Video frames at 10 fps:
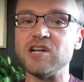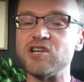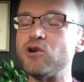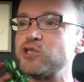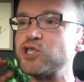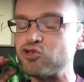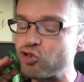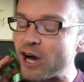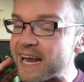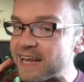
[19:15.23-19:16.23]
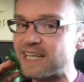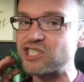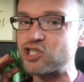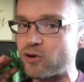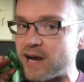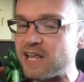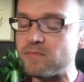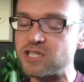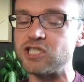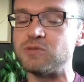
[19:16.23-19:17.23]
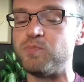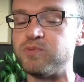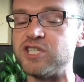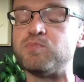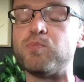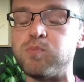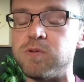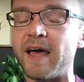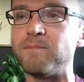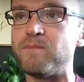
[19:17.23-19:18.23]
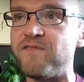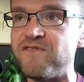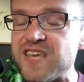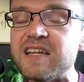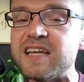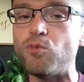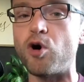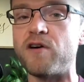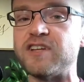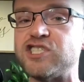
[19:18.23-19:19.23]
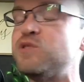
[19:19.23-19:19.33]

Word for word: you know, straight, like straining, but she's, she's like feeling more of it.